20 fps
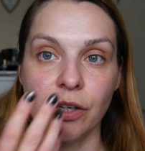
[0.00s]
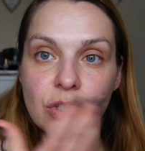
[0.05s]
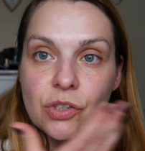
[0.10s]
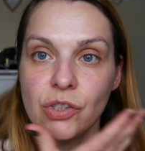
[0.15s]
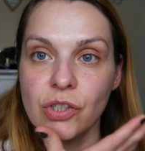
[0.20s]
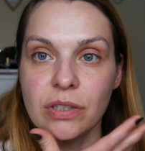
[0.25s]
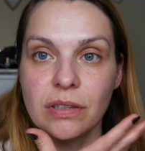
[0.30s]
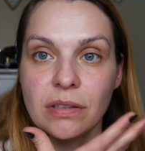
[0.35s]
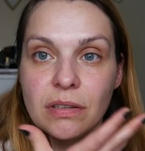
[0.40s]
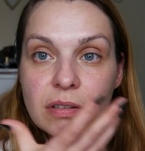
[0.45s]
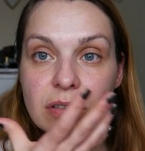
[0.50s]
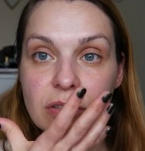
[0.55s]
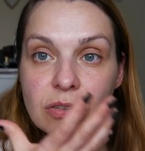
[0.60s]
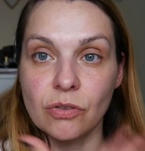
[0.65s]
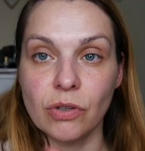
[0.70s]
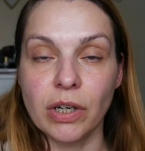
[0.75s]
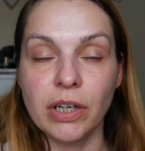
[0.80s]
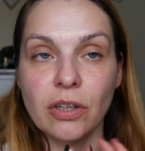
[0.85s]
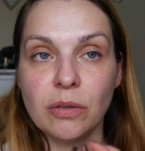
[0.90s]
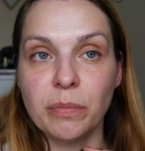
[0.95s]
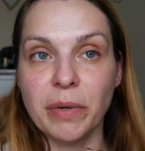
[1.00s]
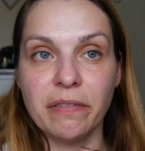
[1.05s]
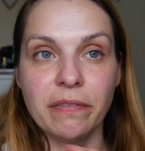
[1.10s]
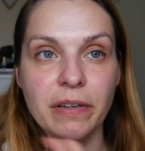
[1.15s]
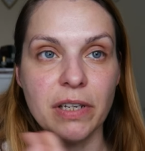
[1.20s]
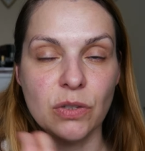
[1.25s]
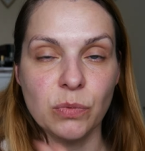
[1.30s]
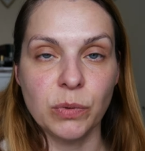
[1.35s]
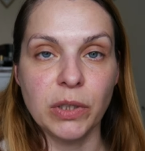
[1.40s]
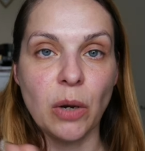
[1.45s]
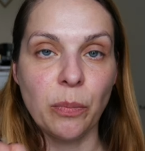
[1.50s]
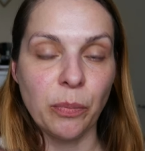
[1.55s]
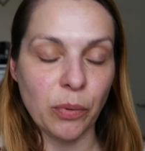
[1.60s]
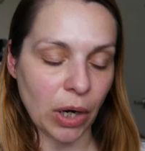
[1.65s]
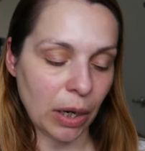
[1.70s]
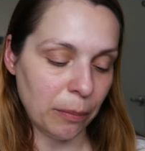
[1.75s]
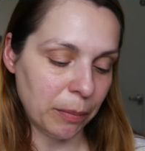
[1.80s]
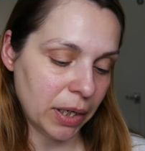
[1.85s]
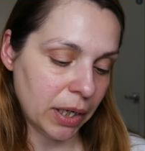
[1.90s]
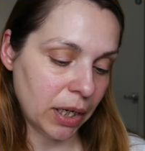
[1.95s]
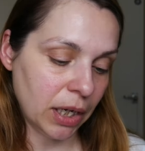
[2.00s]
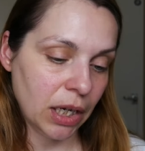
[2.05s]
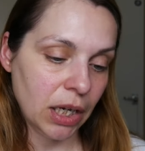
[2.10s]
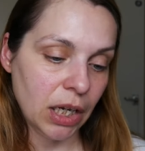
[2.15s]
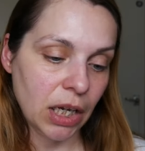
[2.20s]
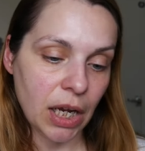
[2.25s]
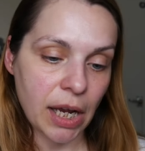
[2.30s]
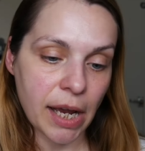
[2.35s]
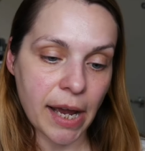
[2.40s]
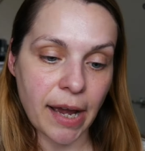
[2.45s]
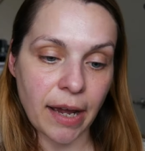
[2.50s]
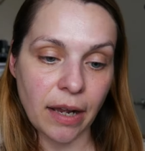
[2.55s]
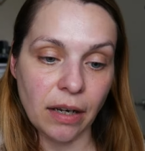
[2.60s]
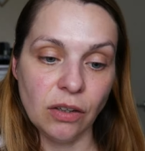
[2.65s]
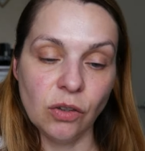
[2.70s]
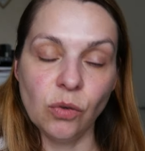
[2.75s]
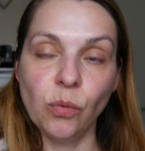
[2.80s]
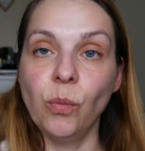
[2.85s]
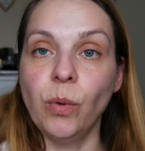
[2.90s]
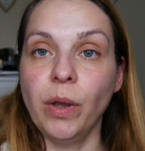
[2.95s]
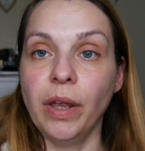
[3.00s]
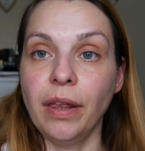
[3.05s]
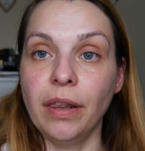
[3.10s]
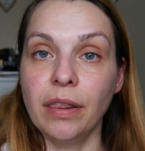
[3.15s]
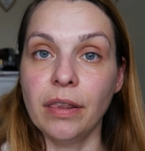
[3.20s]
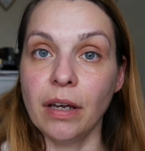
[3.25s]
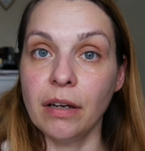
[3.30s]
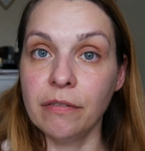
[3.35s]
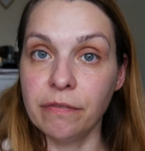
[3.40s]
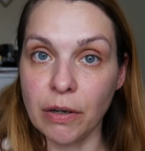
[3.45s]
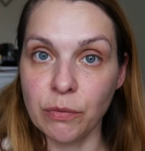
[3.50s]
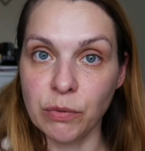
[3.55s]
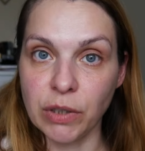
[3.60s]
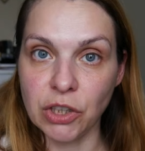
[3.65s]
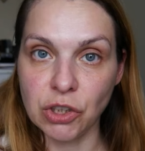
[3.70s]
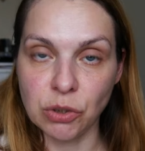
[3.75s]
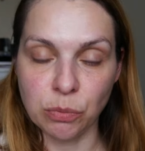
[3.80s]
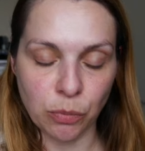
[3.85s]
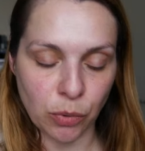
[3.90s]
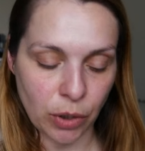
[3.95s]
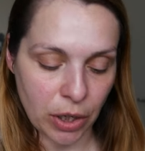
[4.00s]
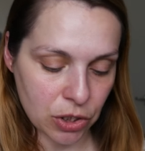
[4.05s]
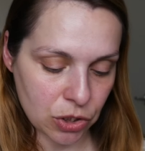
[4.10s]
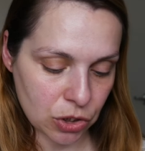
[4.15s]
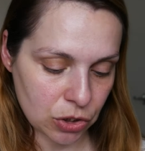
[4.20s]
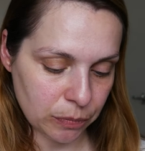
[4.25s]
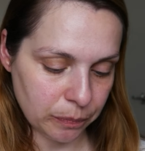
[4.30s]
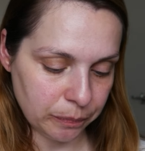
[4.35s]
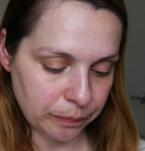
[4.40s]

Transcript: just straight on my face without primer and with a foundation brush.